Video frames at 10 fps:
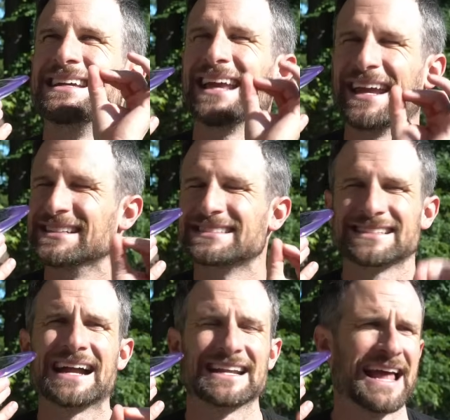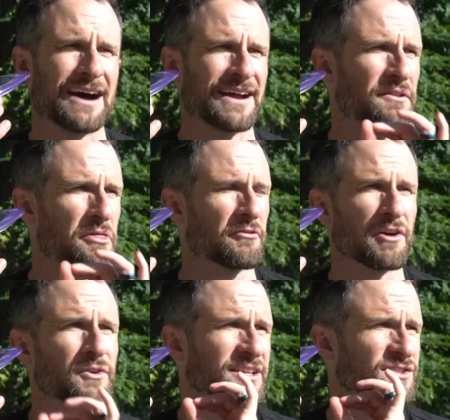inside and out. I'd
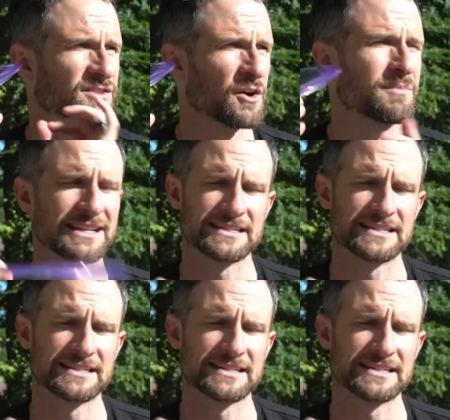thrown it so many